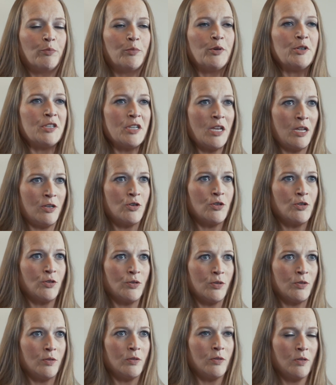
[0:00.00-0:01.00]

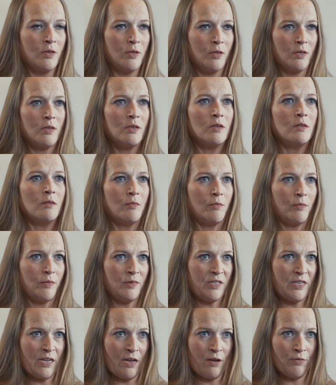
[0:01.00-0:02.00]
potential
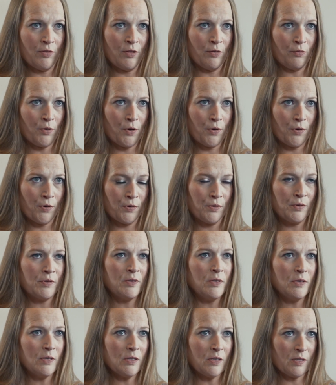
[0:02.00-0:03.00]
down the road
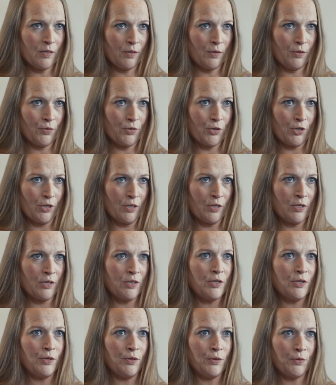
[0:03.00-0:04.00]
solution
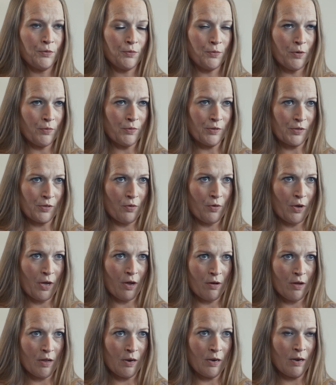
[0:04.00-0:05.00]
to what was
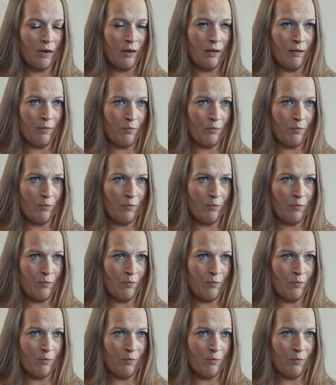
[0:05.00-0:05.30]
going on